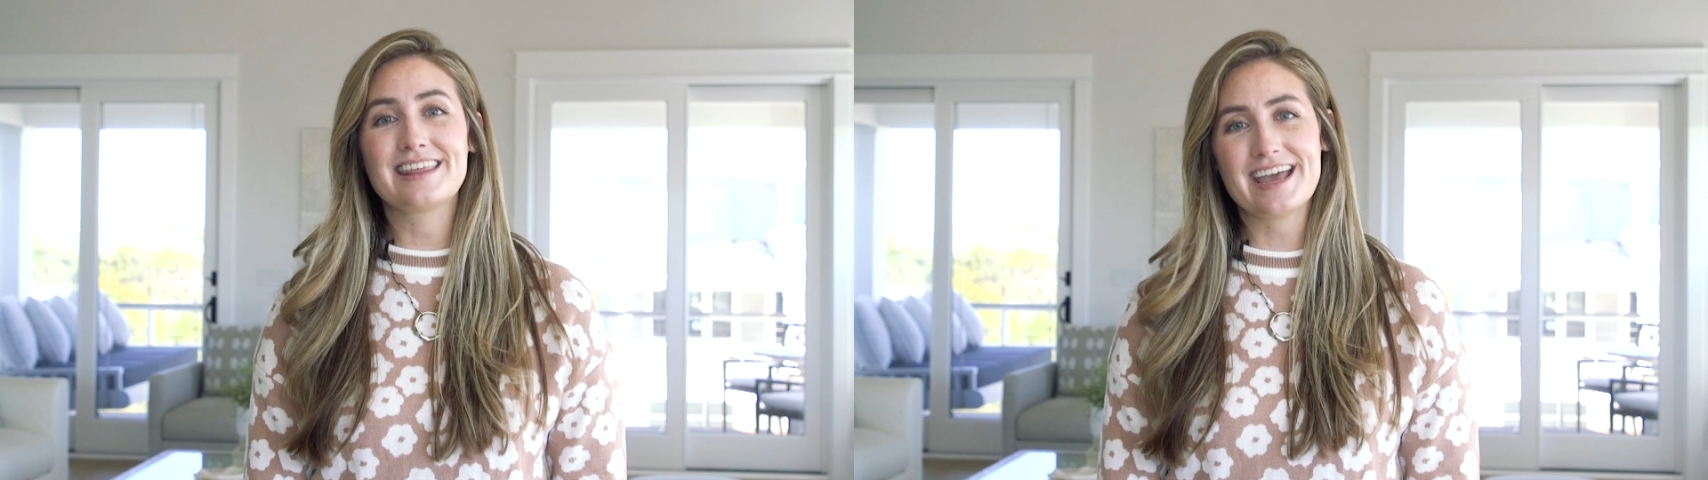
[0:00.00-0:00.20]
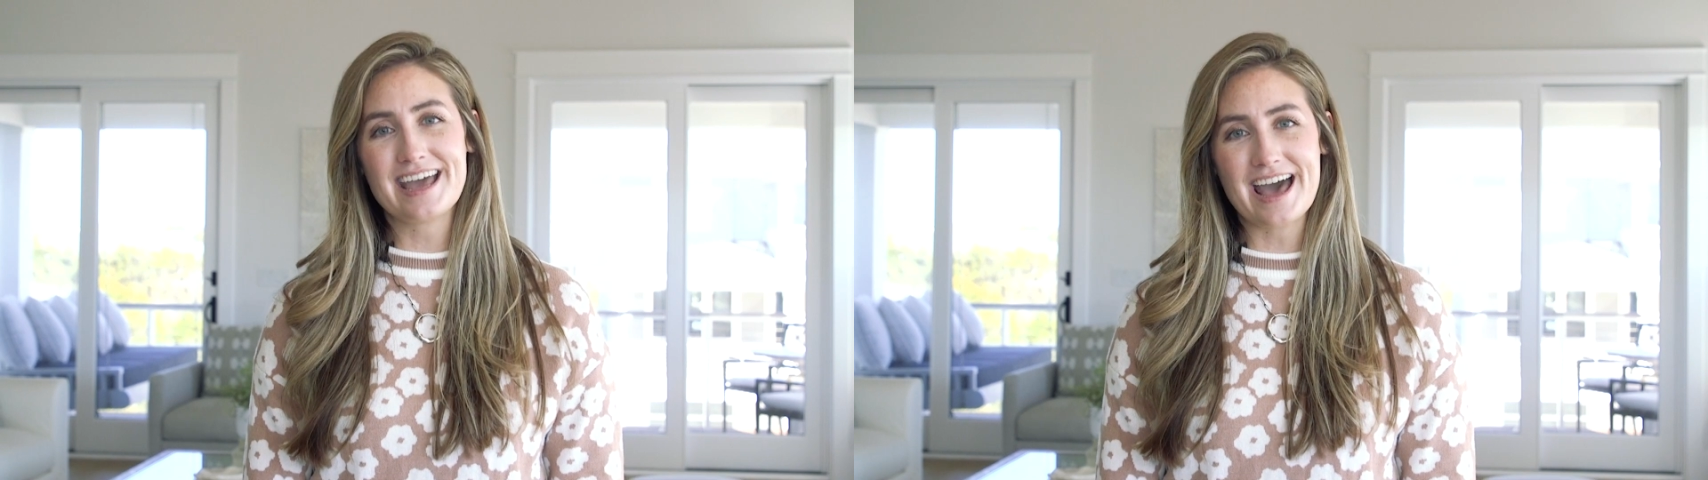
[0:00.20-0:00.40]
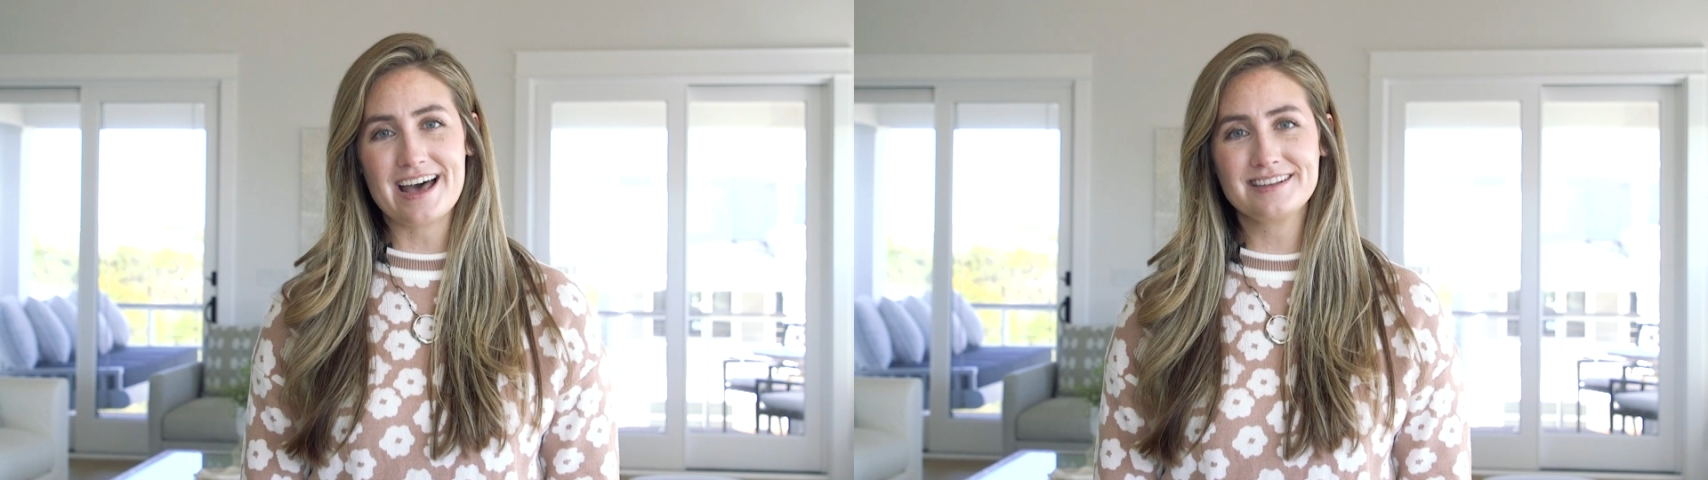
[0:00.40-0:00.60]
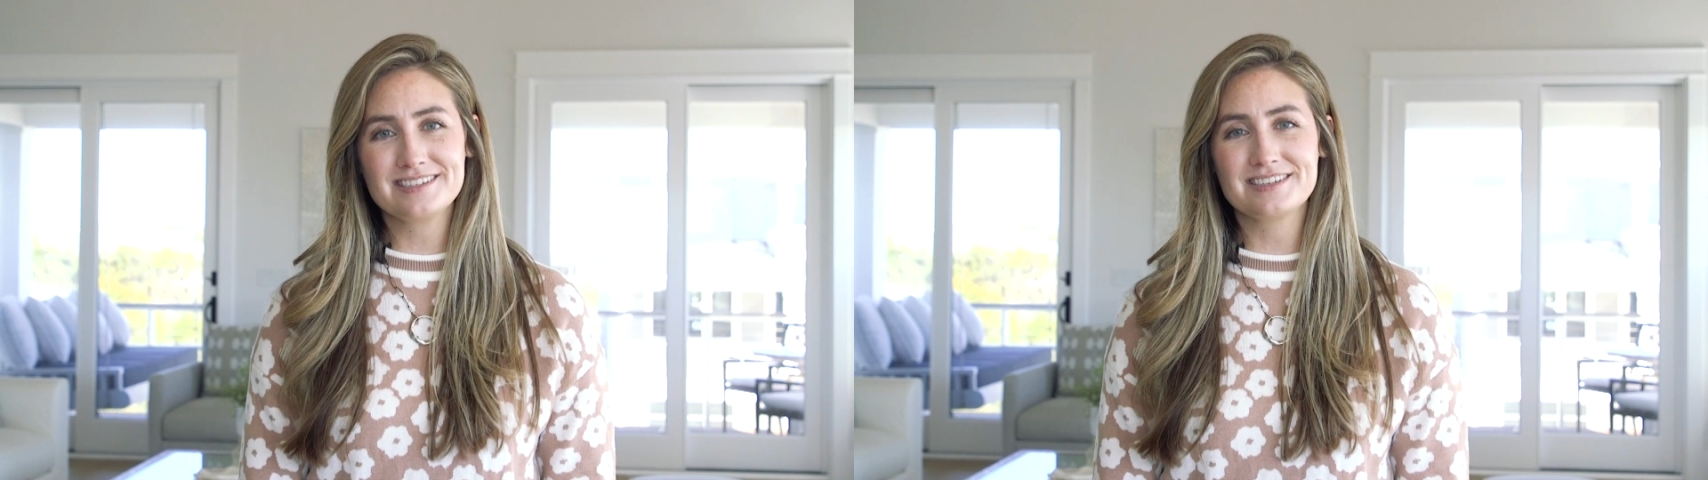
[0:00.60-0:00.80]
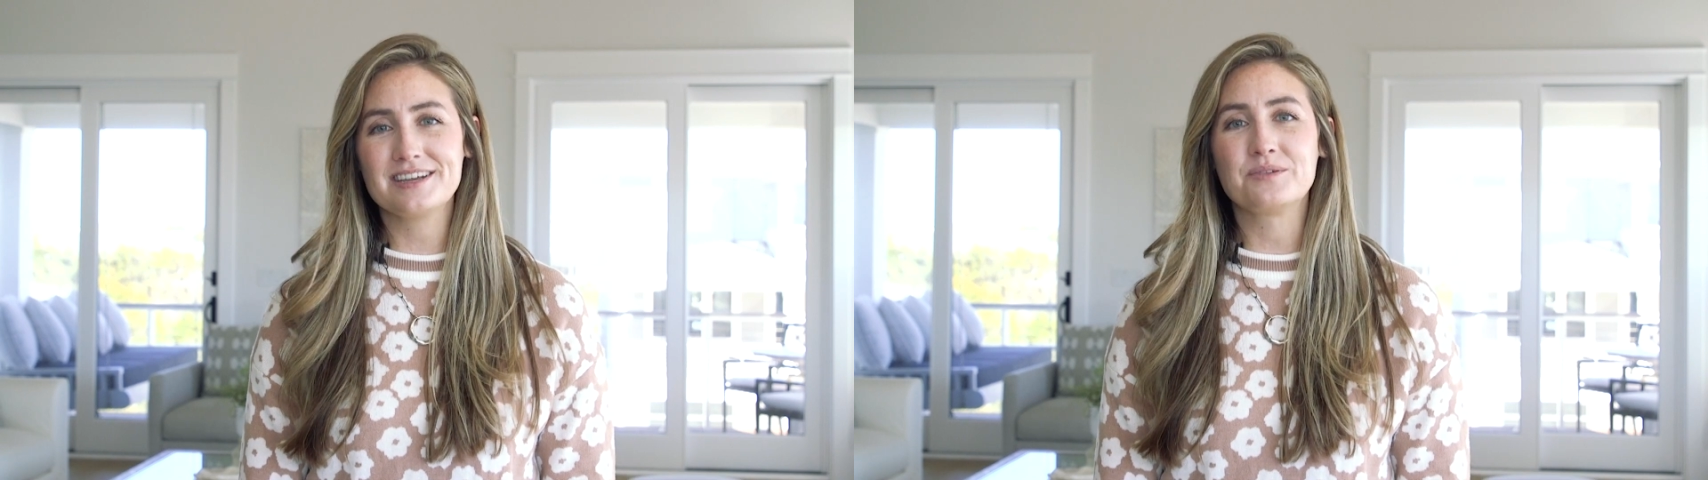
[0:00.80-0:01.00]
They
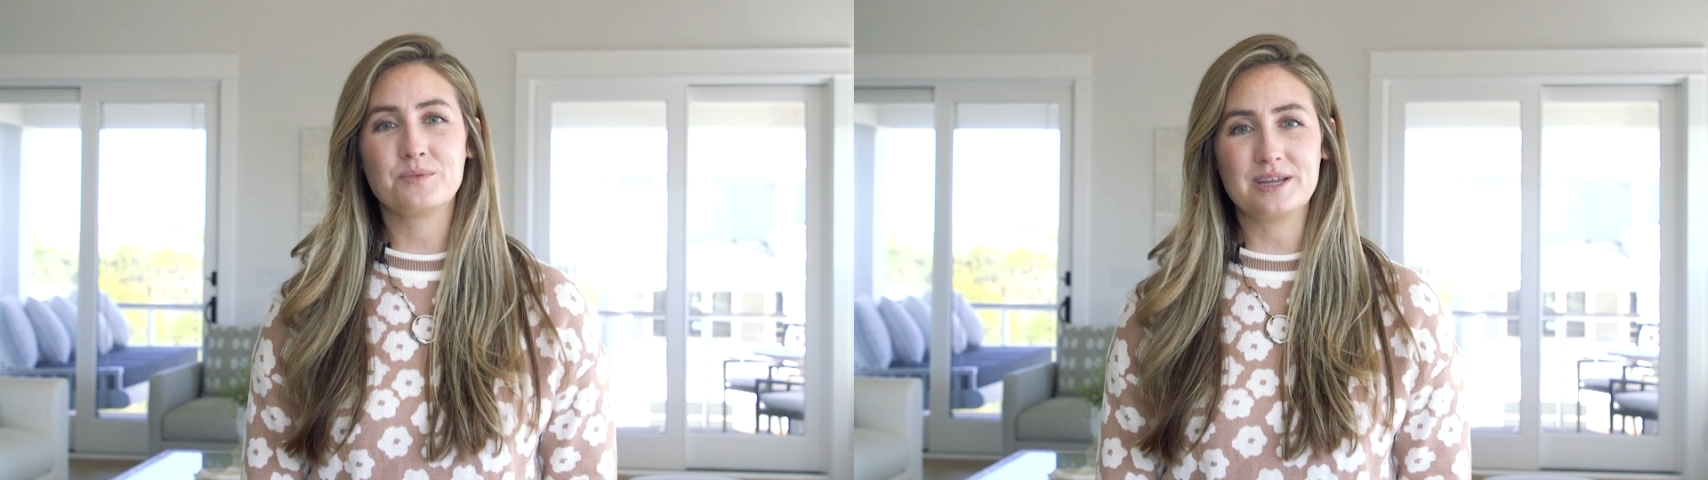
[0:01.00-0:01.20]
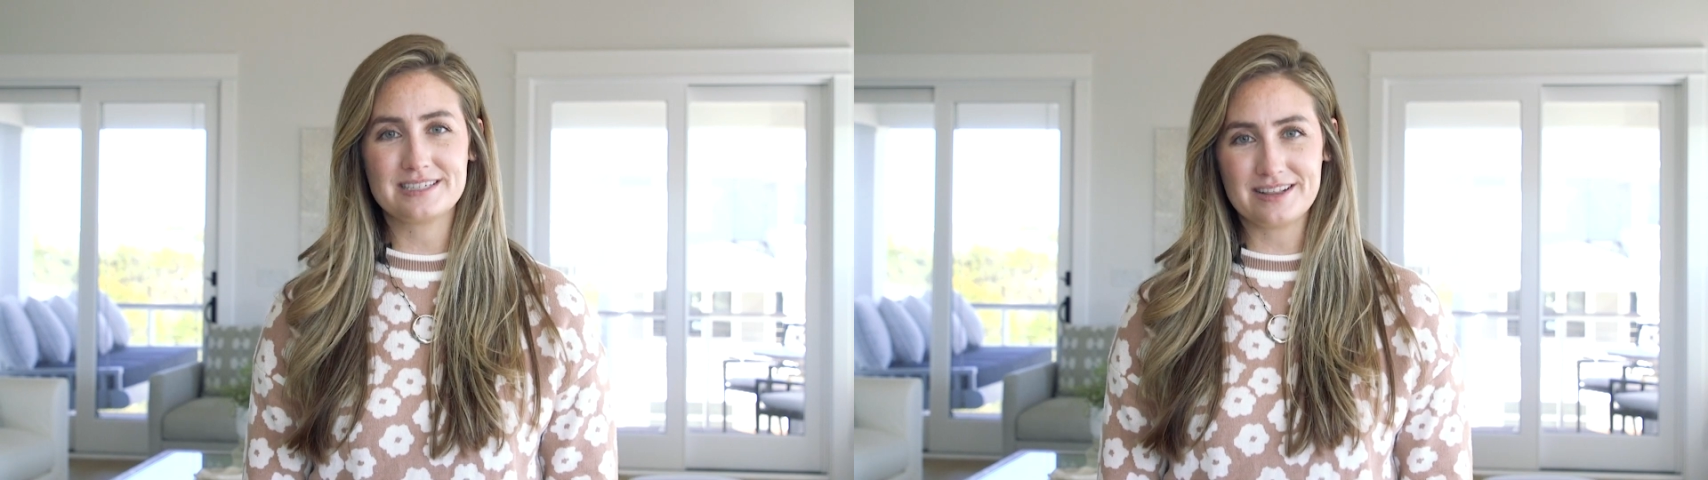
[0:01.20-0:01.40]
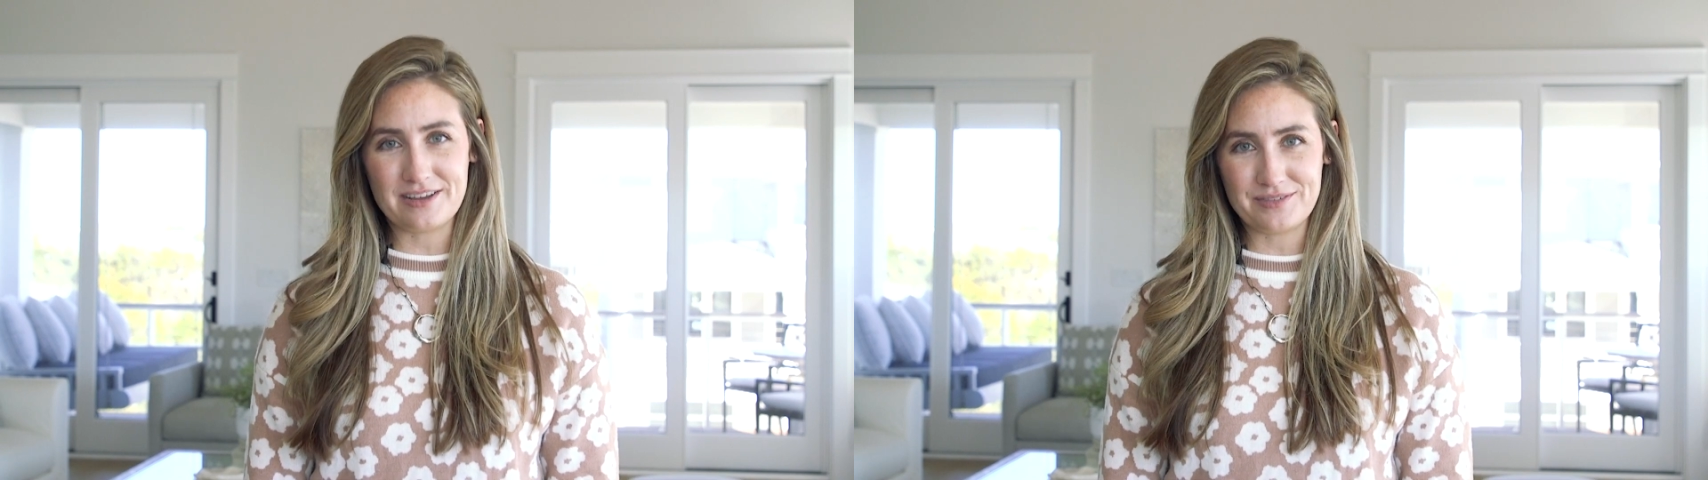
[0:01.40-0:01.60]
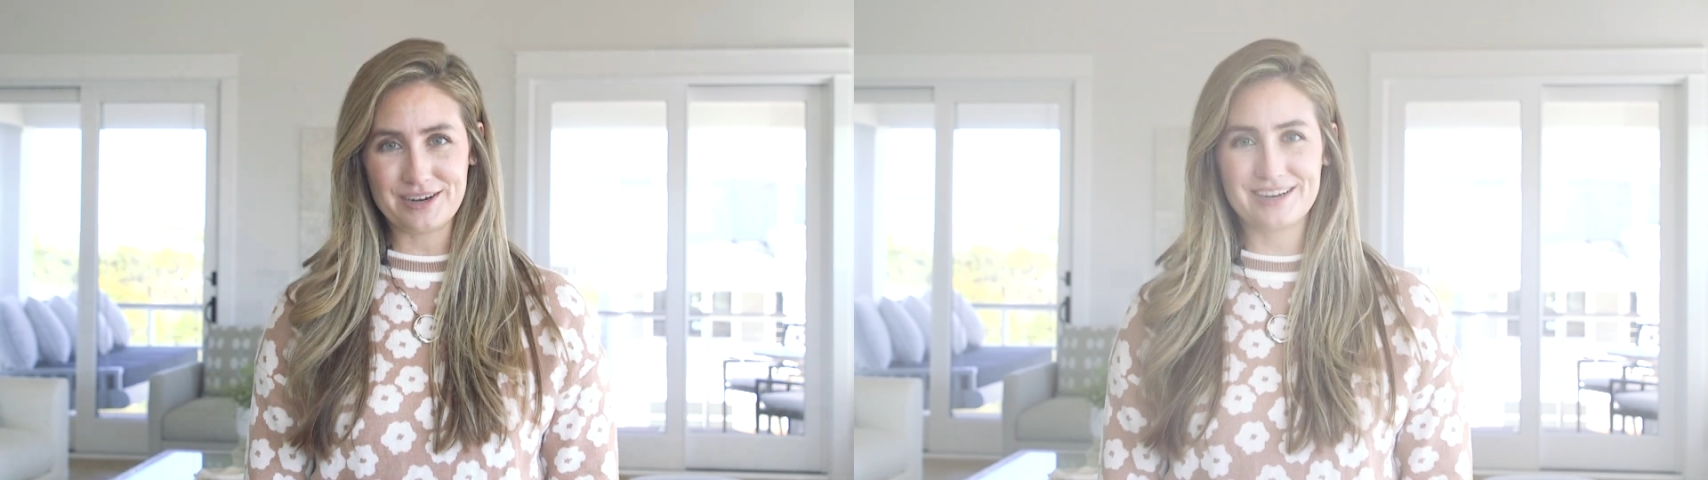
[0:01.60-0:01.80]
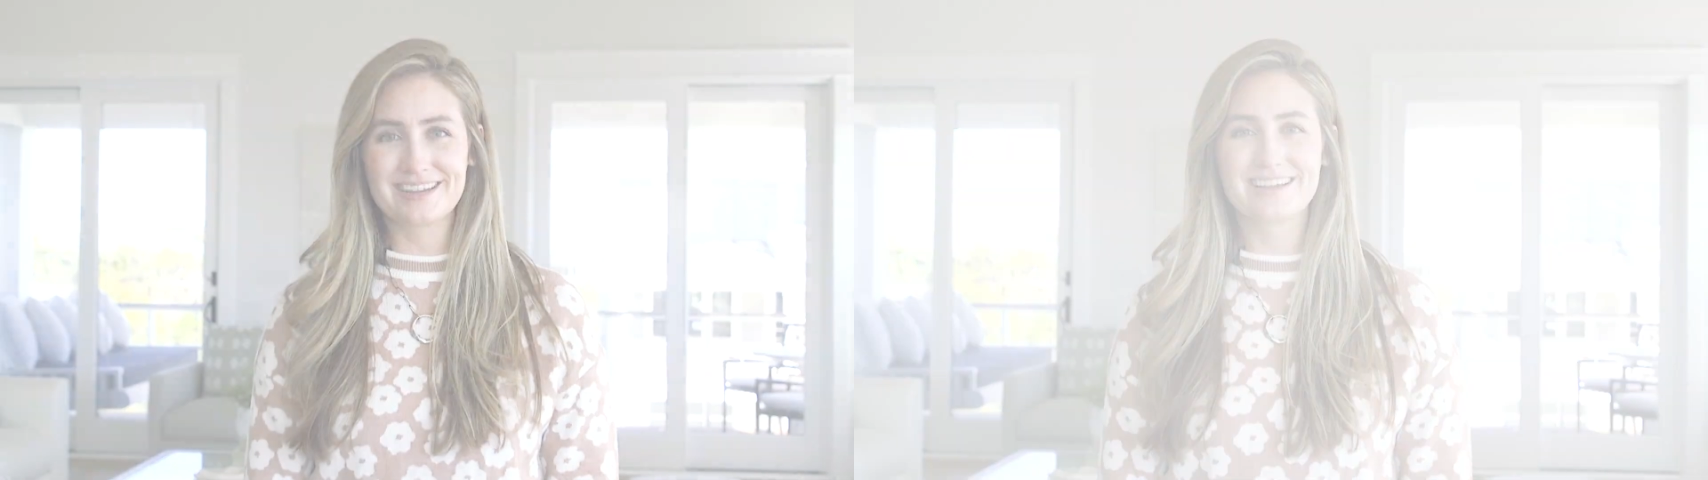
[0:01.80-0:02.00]
asked and we delivered.